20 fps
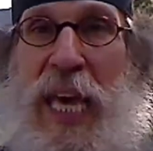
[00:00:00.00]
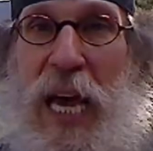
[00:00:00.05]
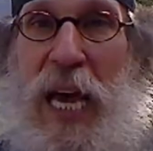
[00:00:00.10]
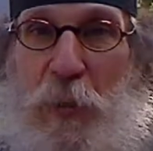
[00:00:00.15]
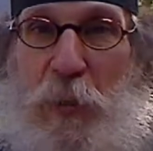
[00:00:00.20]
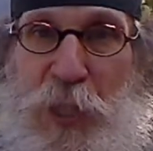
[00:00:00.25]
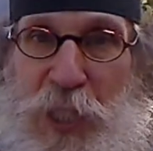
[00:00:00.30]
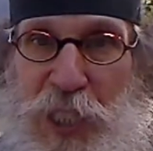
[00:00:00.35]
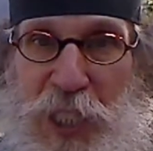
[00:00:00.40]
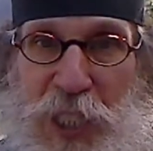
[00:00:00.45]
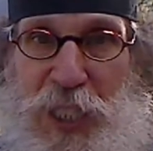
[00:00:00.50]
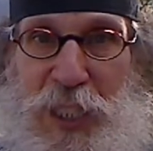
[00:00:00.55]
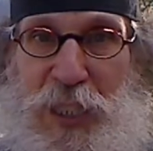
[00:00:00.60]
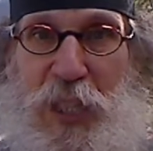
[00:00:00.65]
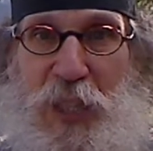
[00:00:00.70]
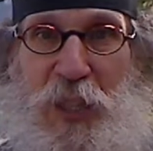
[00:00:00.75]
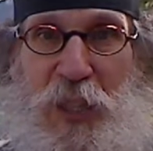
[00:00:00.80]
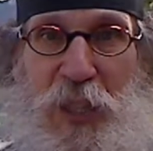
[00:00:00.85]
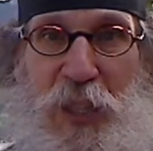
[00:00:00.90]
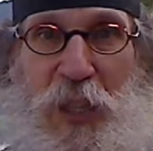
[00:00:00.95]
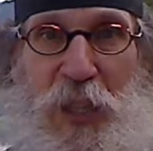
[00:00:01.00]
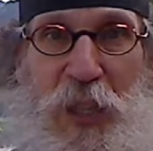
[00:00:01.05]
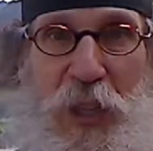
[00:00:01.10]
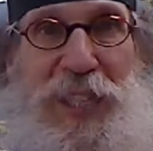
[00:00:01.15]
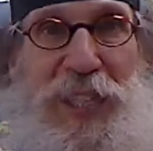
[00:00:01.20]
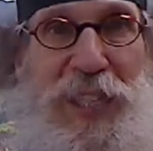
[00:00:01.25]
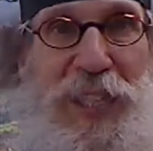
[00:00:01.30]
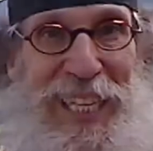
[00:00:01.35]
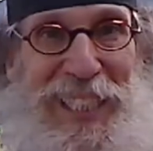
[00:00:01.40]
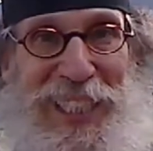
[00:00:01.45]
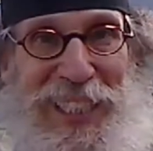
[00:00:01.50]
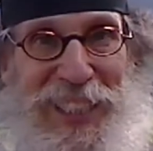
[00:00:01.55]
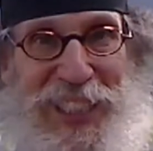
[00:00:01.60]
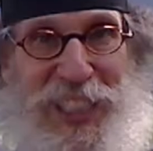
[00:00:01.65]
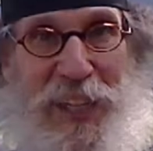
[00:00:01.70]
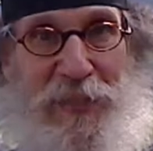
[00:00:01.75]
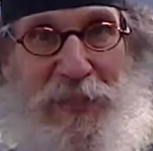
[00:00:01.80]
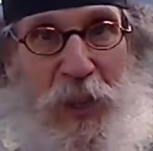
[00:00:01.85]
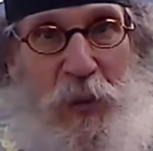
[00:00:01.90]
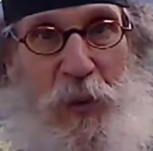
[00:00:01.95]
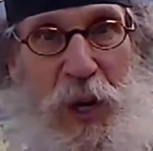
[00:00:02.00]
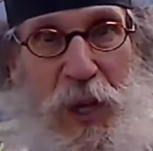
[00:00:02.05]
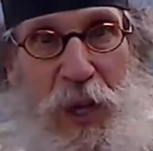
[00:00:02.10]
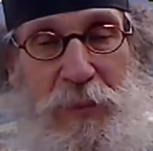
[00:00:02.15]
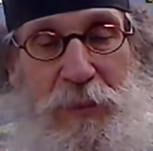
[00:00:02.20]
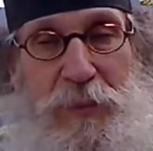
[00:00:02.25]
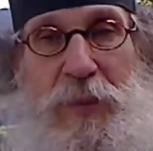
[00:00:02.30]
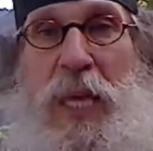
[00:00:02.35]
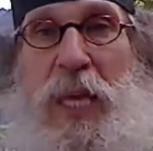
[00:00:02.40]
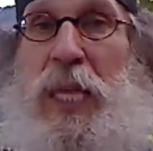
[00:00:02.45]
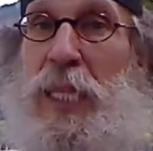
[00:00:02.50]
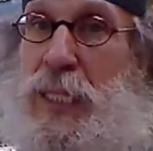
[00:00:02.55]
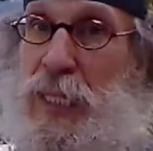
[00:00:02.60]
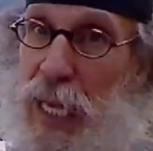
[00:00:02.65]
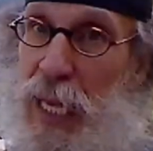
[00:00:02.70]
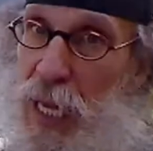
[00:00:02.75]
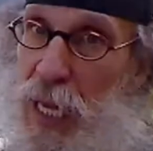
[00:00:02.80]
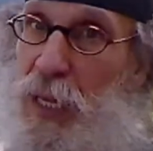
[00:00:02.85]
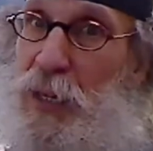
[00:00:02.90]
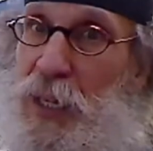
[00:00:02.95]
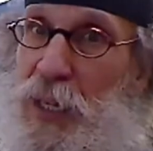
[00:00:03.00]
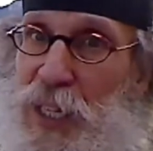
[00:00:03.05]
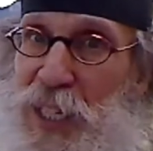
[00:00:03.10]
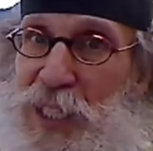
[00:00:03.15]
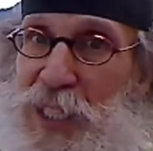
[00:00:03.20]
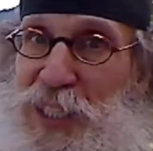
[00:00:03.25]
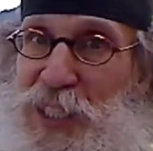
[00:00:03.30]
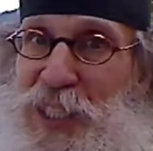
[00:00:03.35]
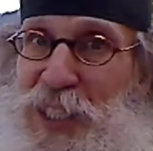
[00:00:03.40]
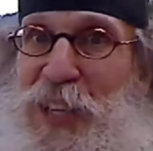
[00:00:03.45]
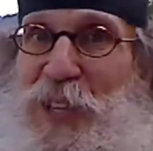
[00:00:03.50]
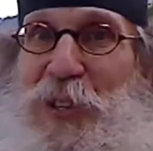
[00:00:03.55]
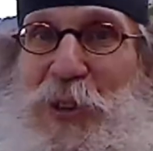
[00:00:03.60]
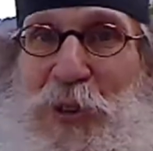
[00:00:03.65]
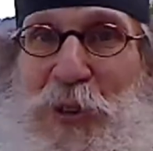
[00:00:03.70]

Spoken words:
That was in 1971. Now it's